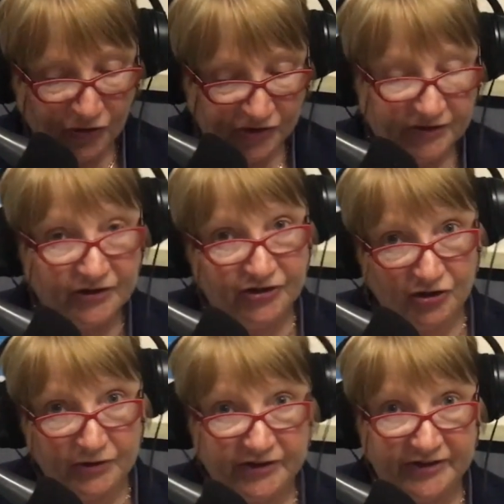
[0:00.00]
Go to the
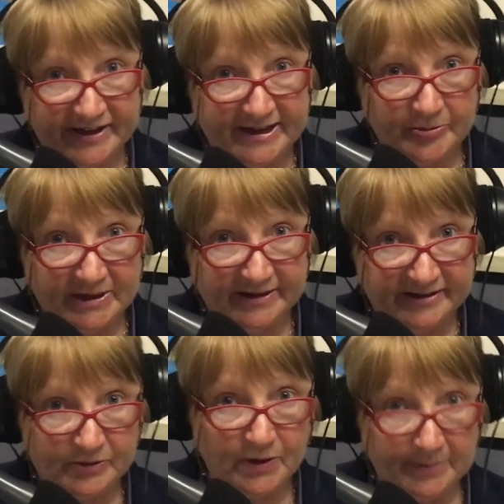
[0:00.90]
Geelong
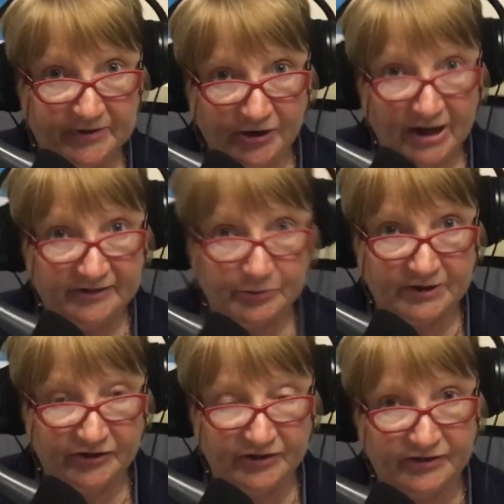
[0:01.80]
Sustainability website,
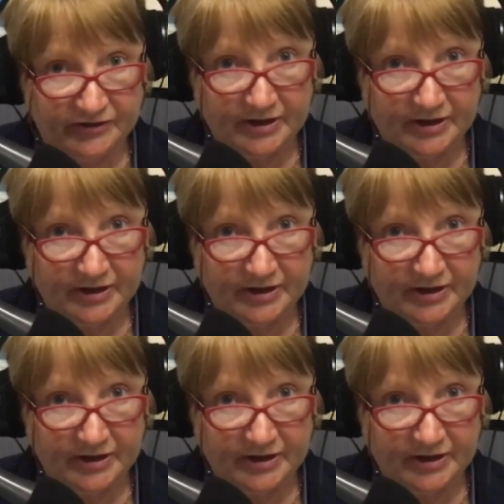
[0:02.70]
which is